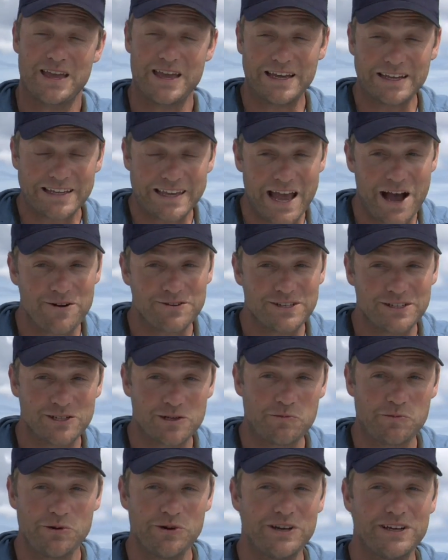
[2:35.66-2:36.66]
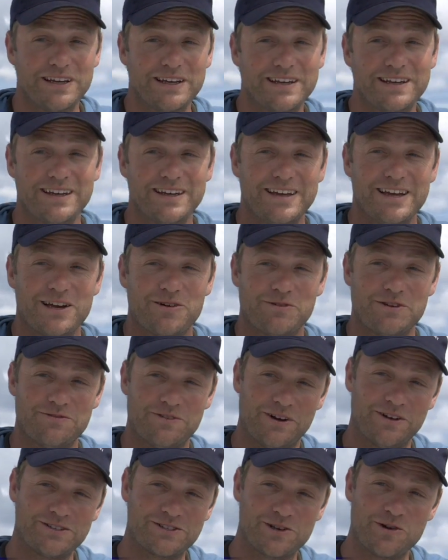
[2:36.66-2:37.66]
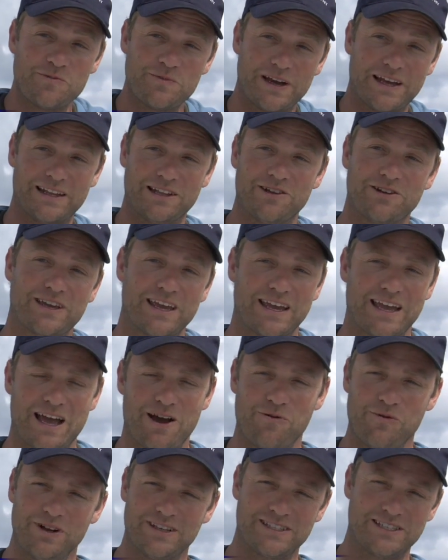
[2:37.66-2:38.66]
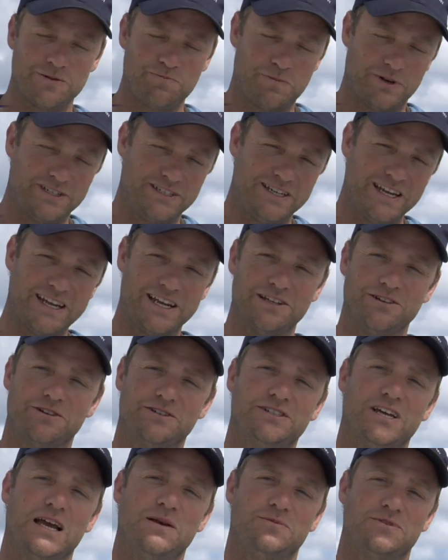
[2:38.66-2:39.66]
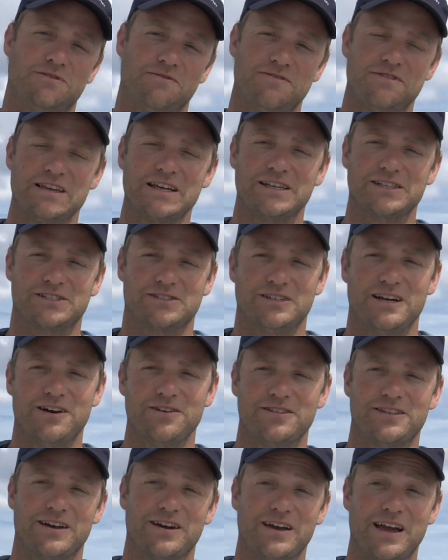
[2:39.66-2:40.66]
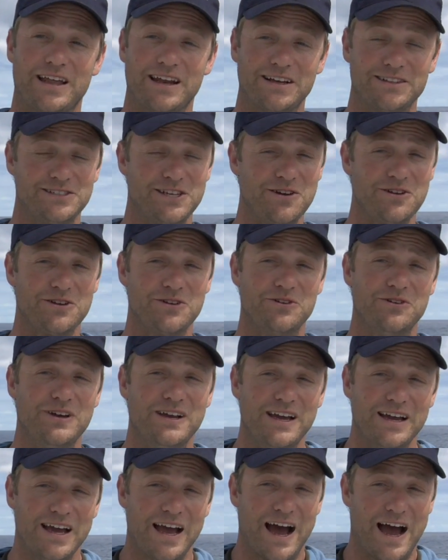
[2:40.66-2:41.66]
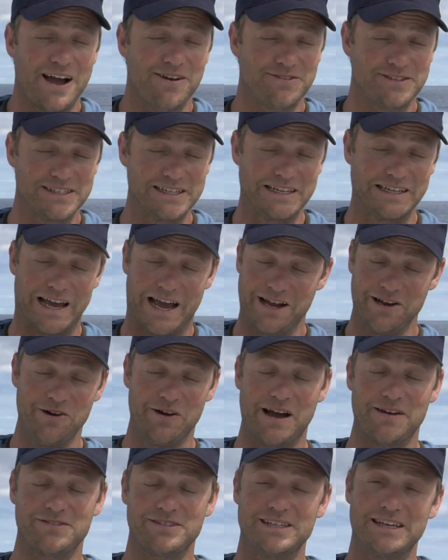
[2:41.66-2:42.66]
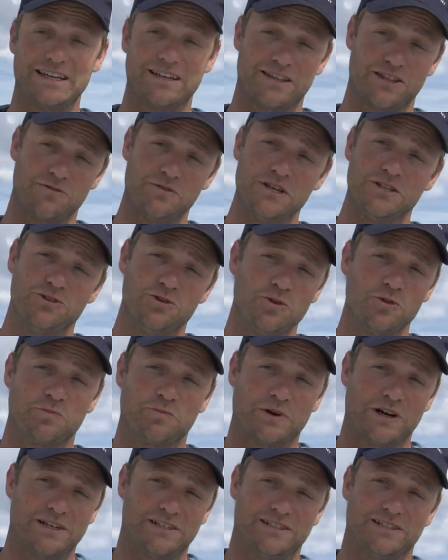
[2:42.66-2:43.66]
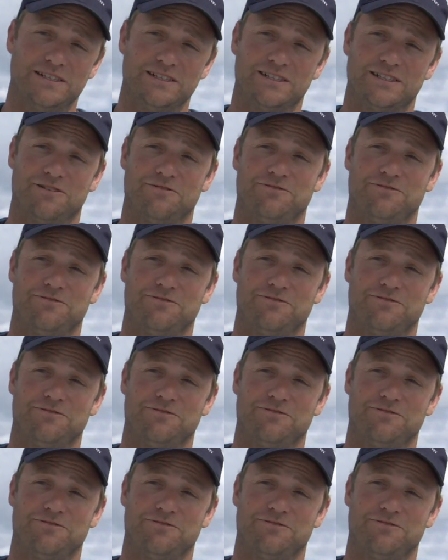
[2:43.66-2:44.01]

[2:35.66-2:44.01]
In counting debris, we've also been looking at what particular types of things are out there and I'll tell you, I've seen, I know I've seen three toothbrushes, a